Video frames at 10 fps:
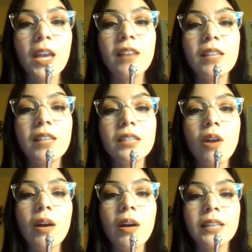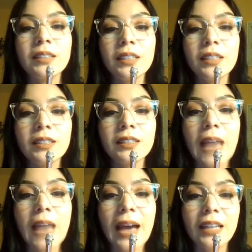these all exist
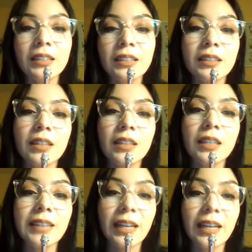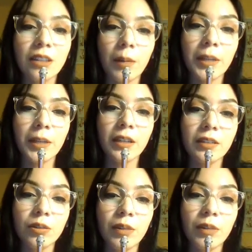as diatomic.
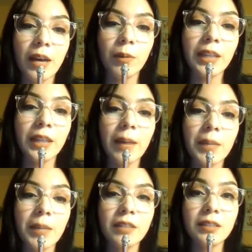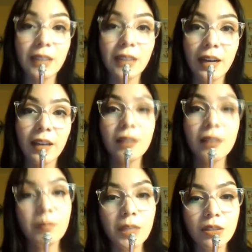So that what that means, di
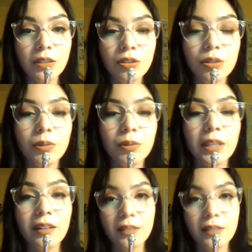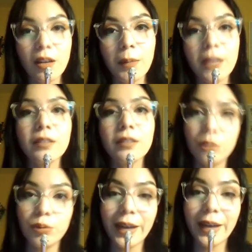means two, and then atomic,
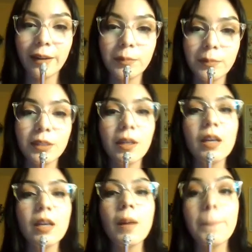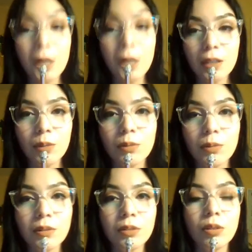two atoms,
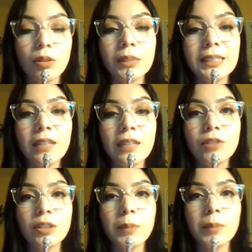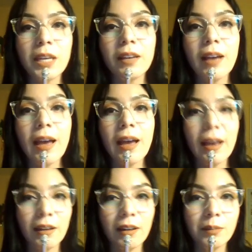molecules. So instead of just being
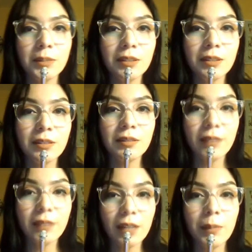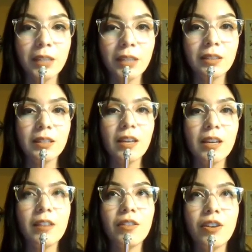atoms, elements,
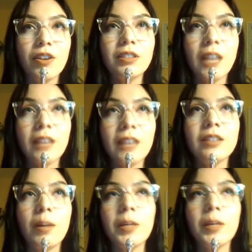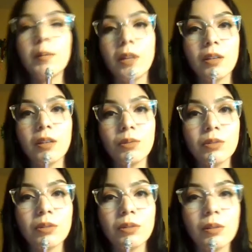they're diatomic molecules.
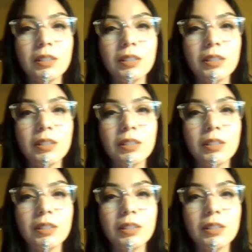So